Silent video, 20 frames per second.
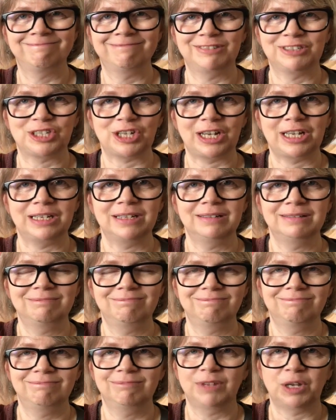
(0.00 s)
which I
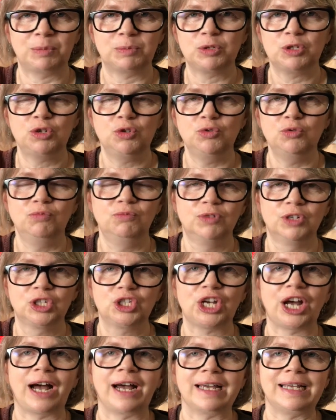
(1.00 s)
am too
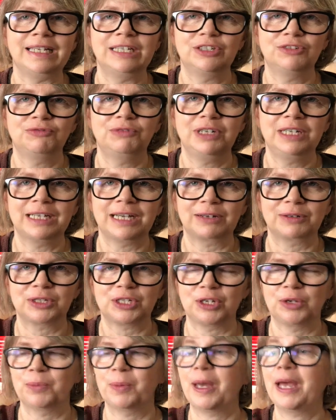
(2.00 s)
shy to read out
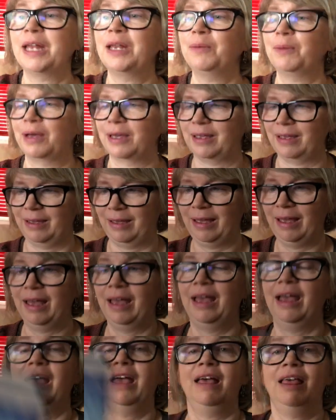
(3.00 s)
to you. But anyway,
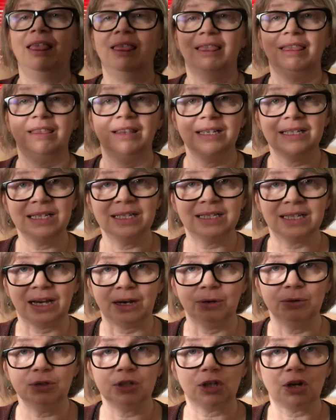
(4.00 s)
this is
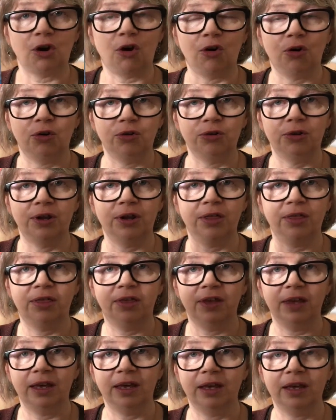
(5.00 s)
out on
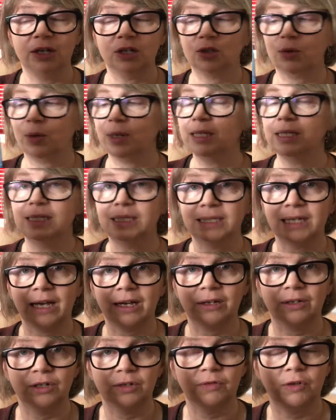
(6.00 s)
the
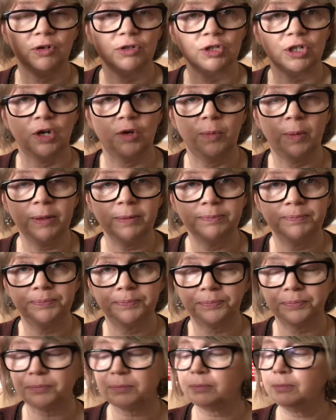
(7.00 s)
22nd of October.
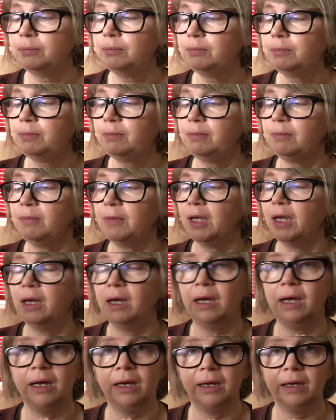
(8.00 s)

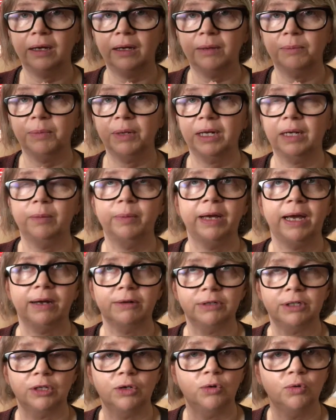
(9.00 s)
It'll be
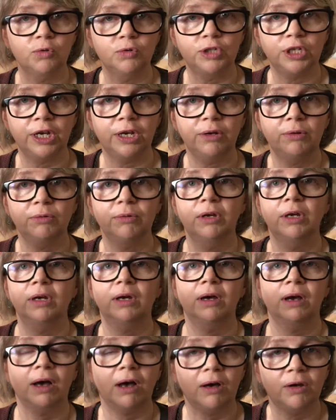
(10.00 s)
out in audio,
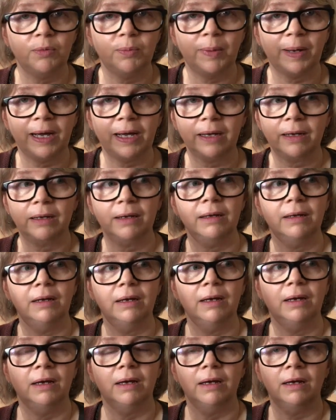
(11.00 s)
hardback,
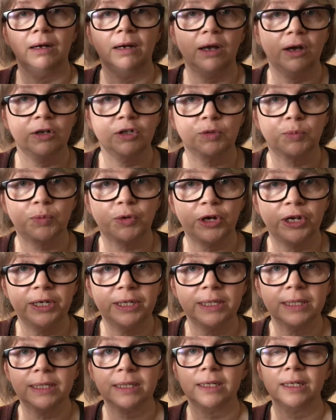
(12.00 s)
large
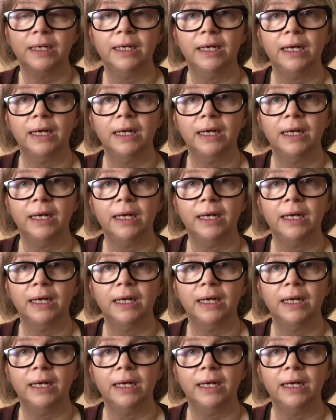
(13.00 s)
print,